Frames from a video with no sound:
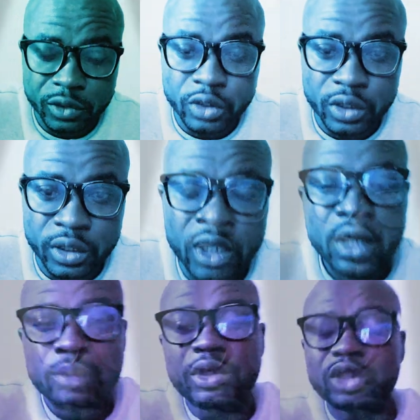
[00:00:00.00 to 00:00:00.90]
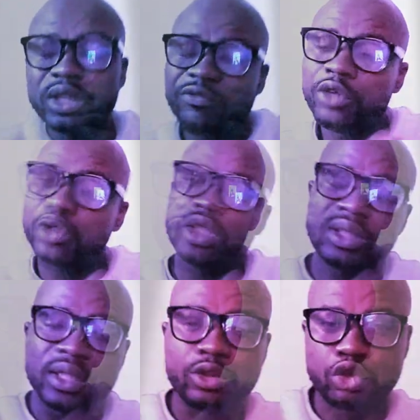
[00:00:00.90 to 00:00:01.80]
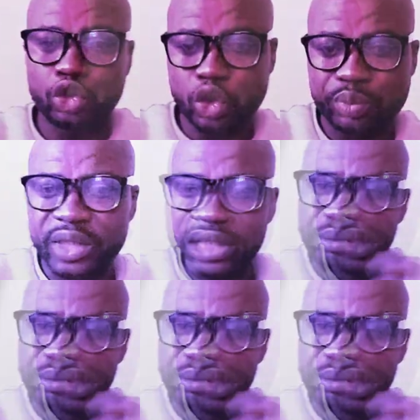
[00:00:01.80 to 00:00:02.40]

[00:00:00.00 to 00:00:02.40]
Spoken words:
Okay, because if you don't see the disrespect, the